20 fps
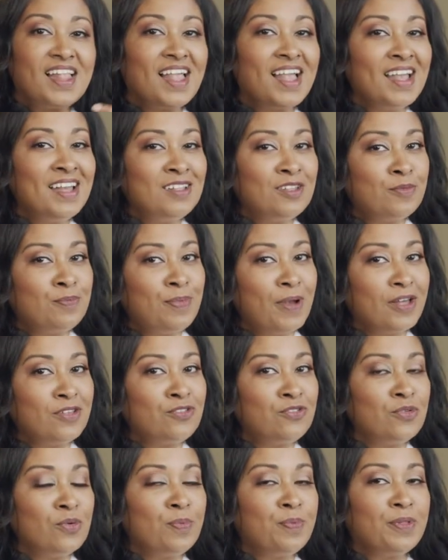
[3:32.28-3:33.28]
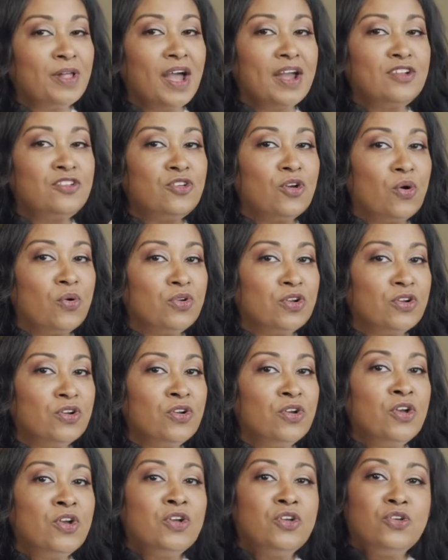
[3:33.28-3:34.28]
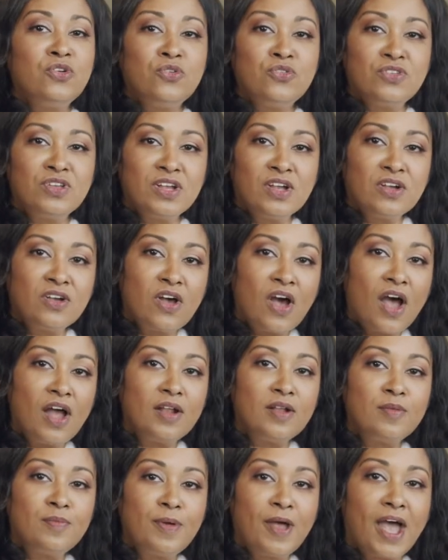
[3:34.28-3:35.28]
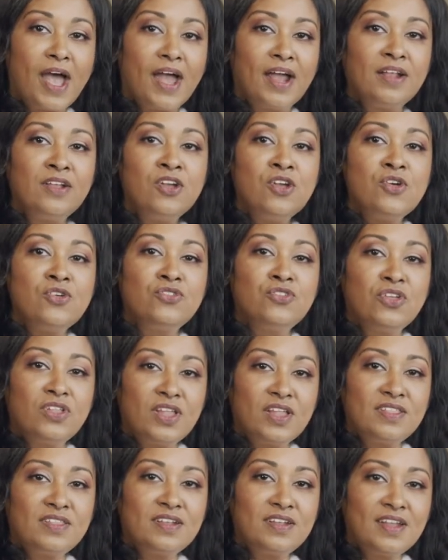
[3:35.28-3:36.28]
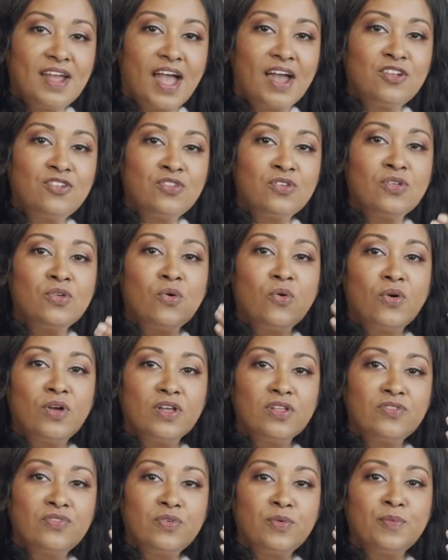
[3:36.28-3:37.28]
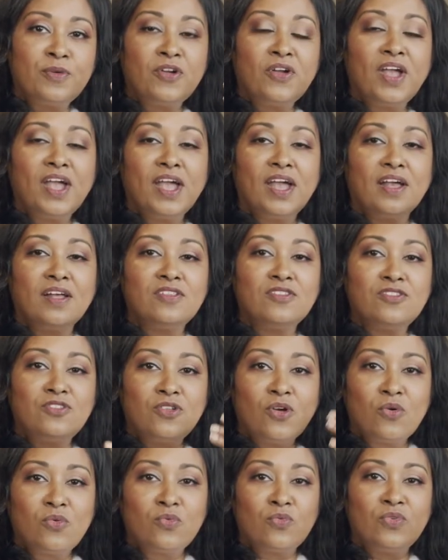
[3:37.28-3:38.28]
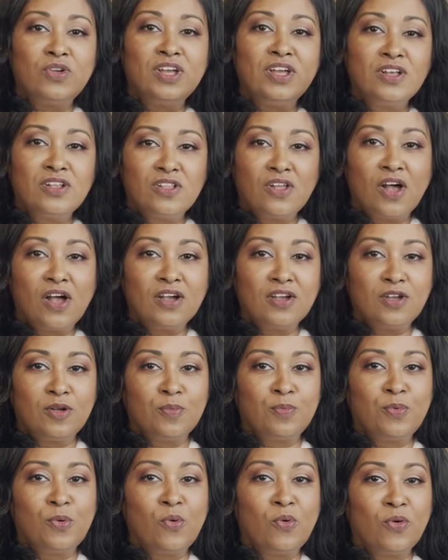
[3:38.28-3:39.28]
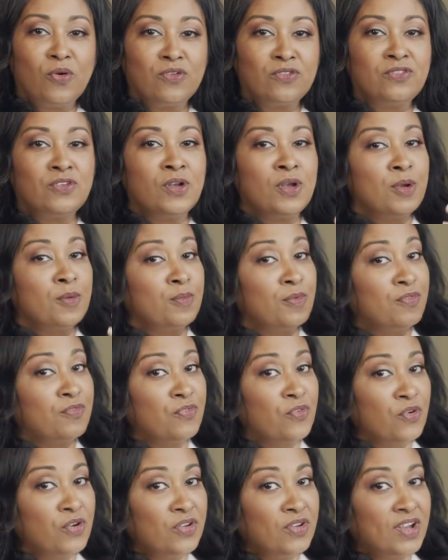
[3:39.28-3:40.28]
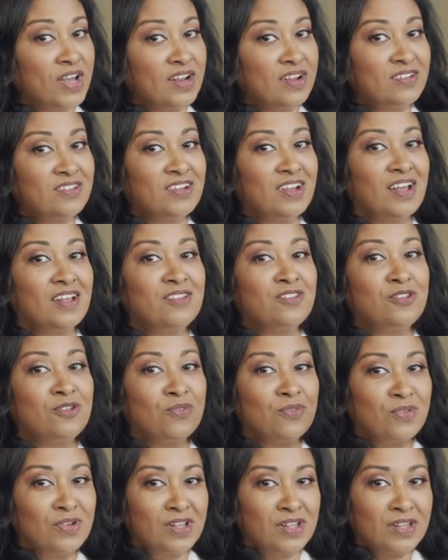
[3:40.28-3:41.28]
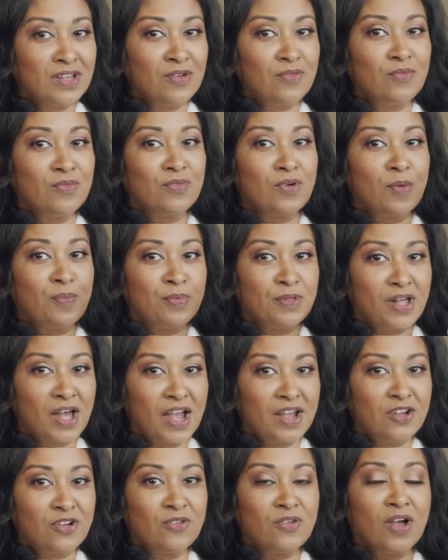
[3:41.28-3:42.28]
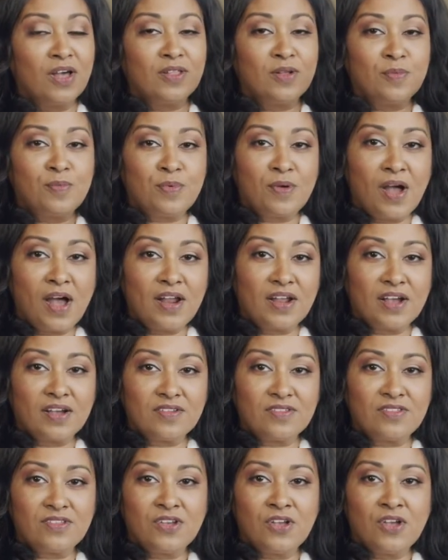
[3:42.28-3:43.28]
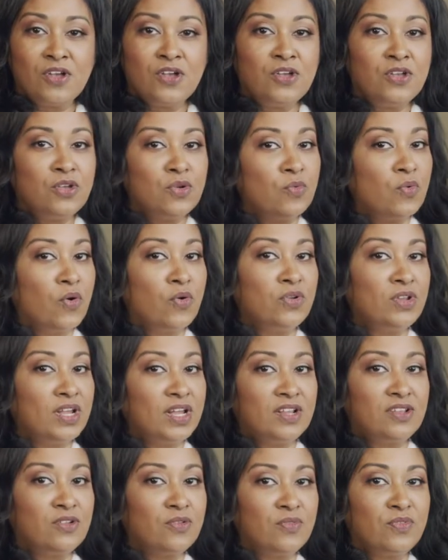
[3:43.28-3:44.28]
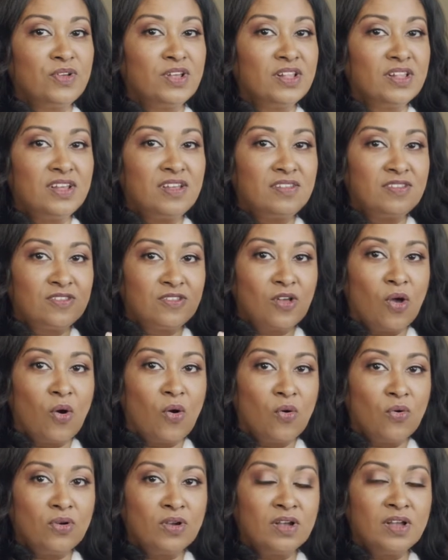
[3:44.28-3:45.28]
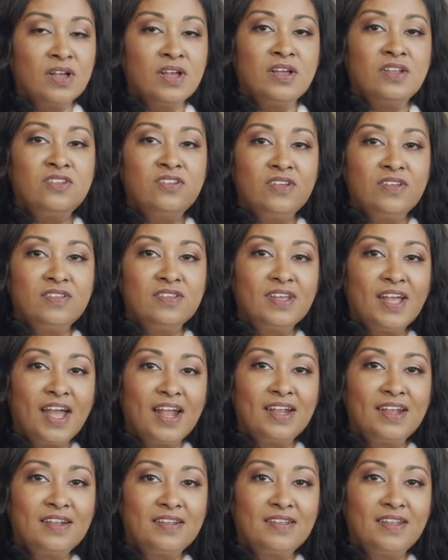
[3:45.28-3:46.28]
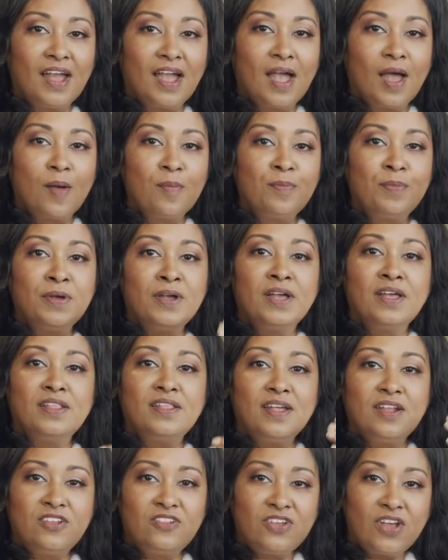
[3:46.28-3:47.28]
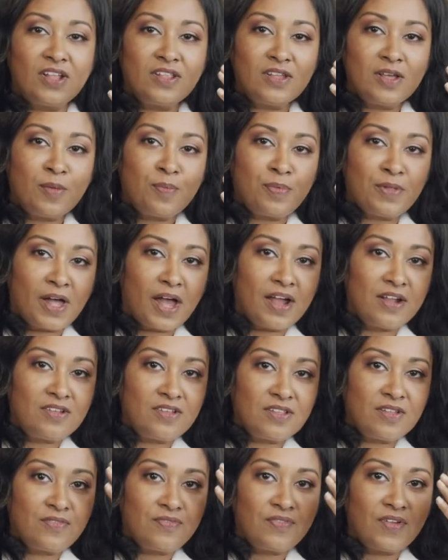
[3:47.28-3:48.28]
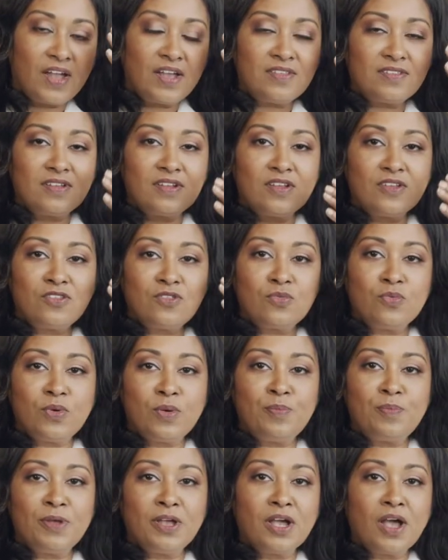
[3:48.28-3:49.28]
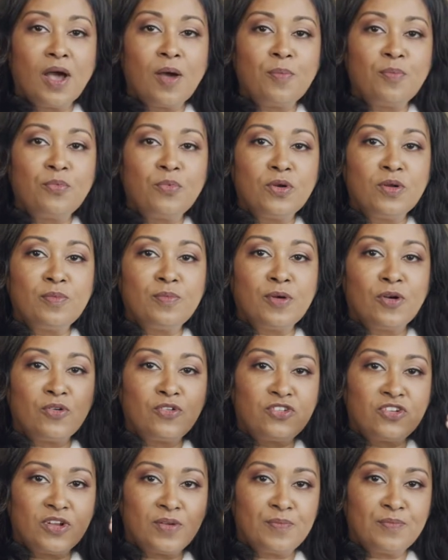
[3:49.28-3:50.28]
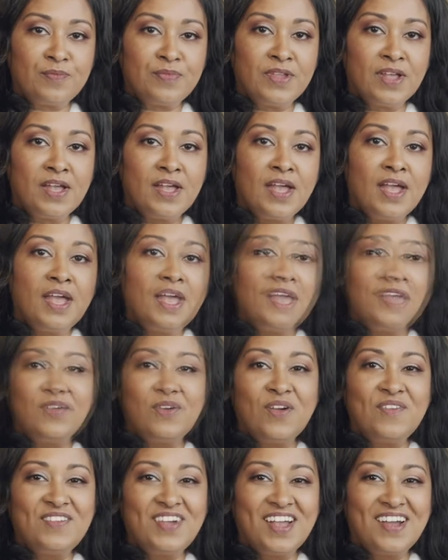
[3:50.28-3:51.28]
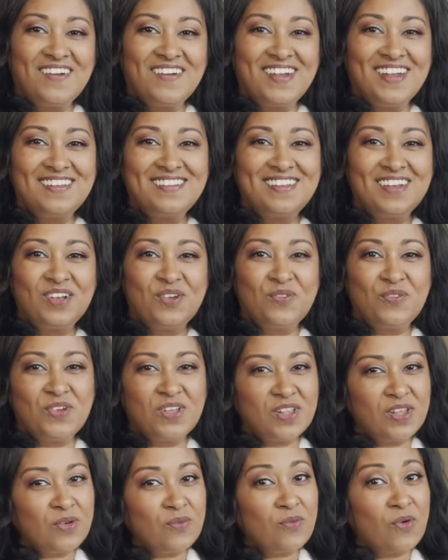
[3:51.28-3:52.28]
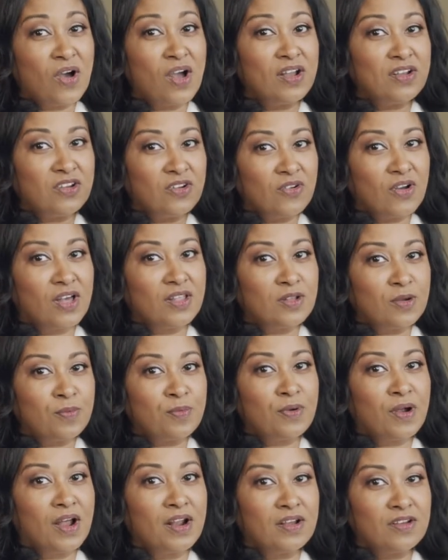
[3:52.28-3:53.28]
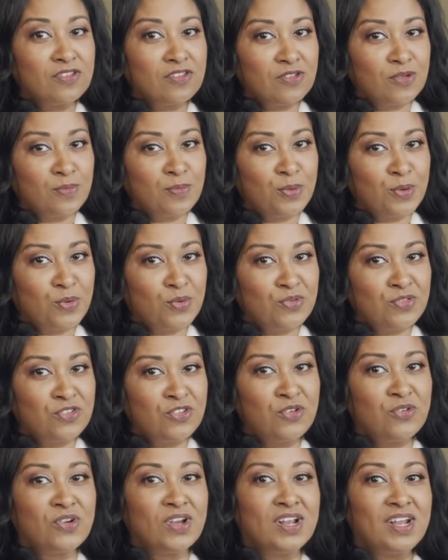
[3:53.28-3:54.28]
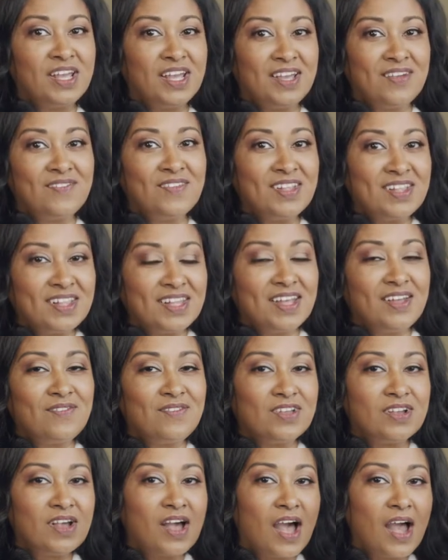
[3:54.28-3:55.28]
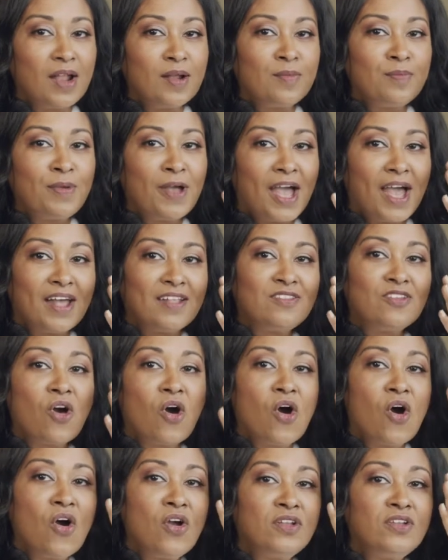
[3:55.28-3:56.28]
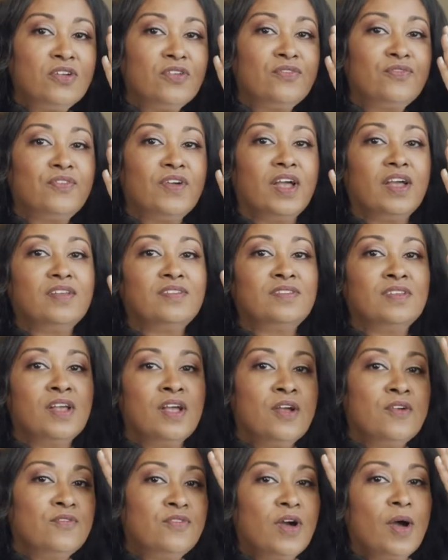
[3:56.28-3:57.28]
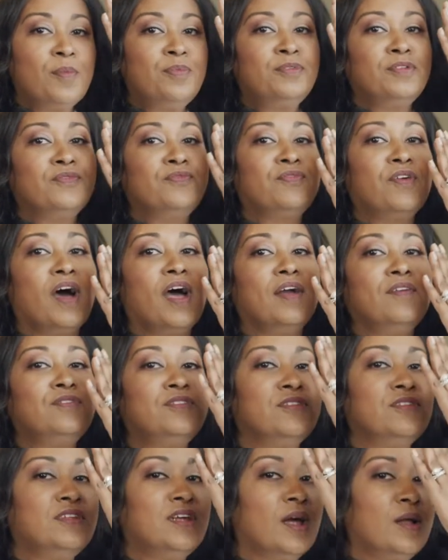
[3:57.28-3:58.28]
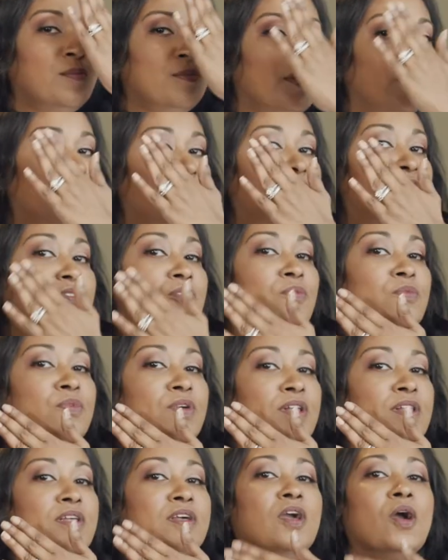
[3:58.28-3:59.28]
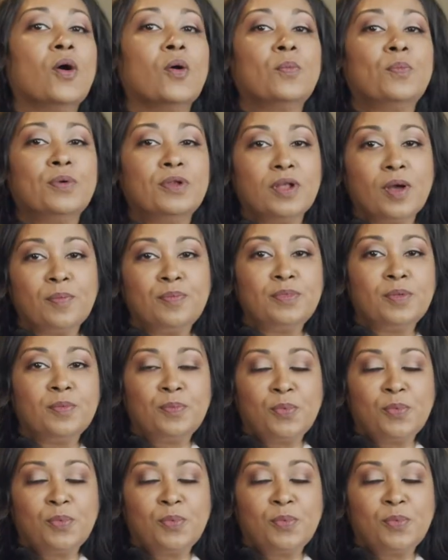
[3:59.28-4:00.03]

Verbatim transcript: It's best to apply toner using a cotton pad so that the natural oils from your hands don't re-clog your pores before you get a chance to really apply your other products. You won't need to really soak, just get it damp, then gently apply it to the face in a sweeping upward motion. If you have areas that you really want your other products to boost, you can even leave the cotton pads on your face for up to 5 to 10 minutes to really open up the